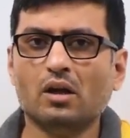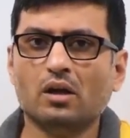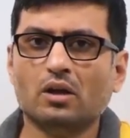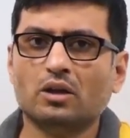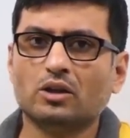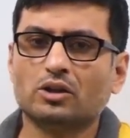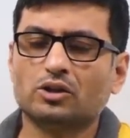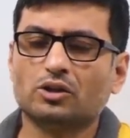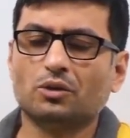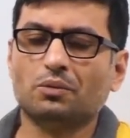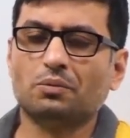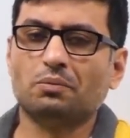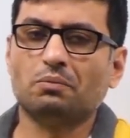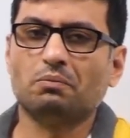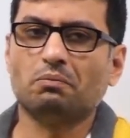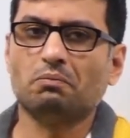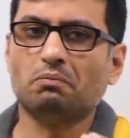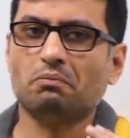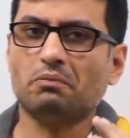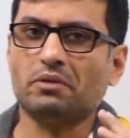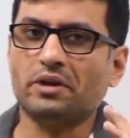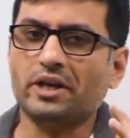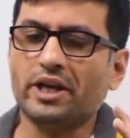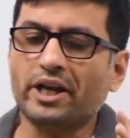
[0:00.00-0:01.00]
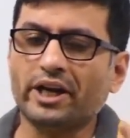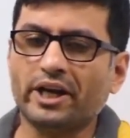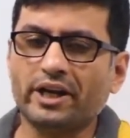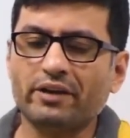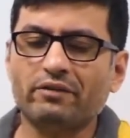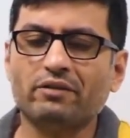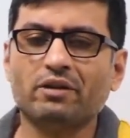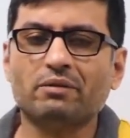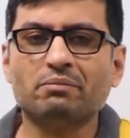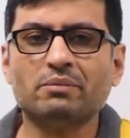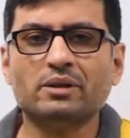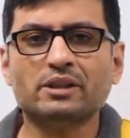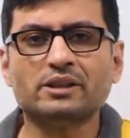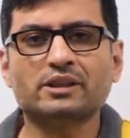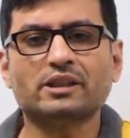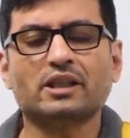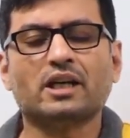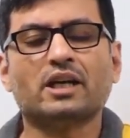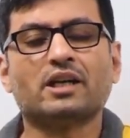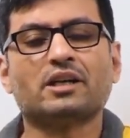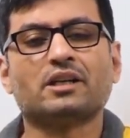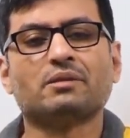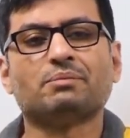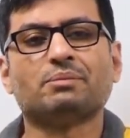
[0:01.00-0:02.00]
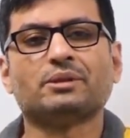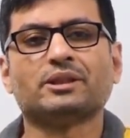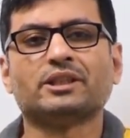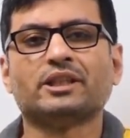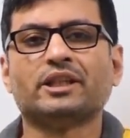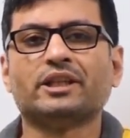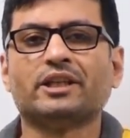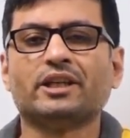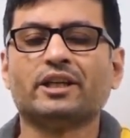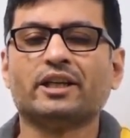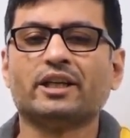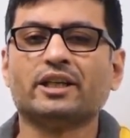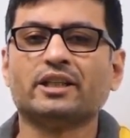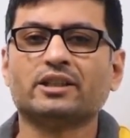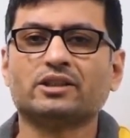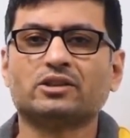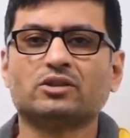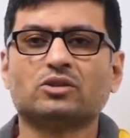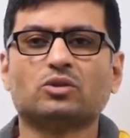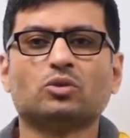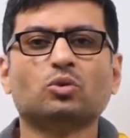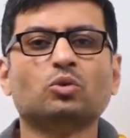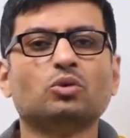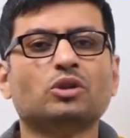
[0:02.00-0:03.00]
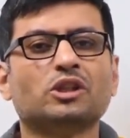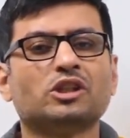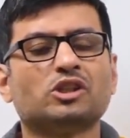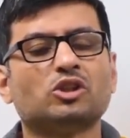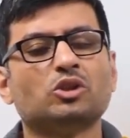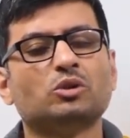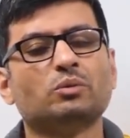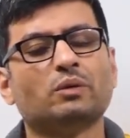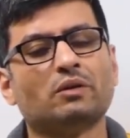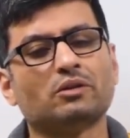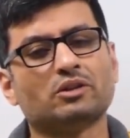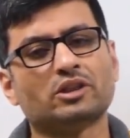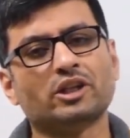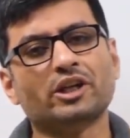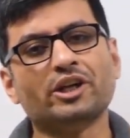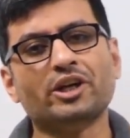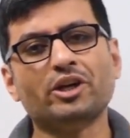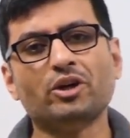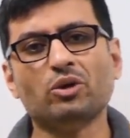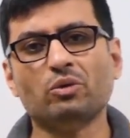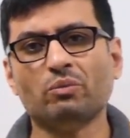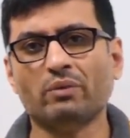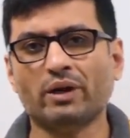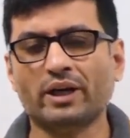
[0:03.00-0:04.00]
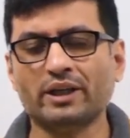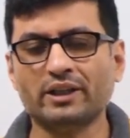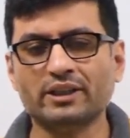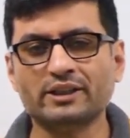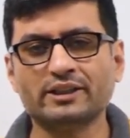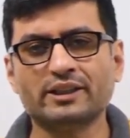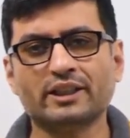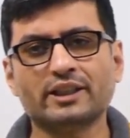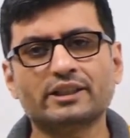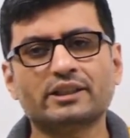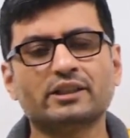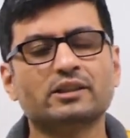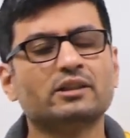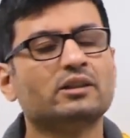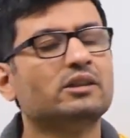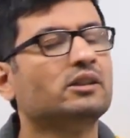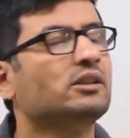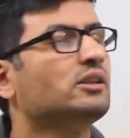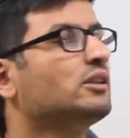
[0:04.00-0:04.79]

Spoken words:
So negative numbers are represented as 2 raised to the power 32 minus x.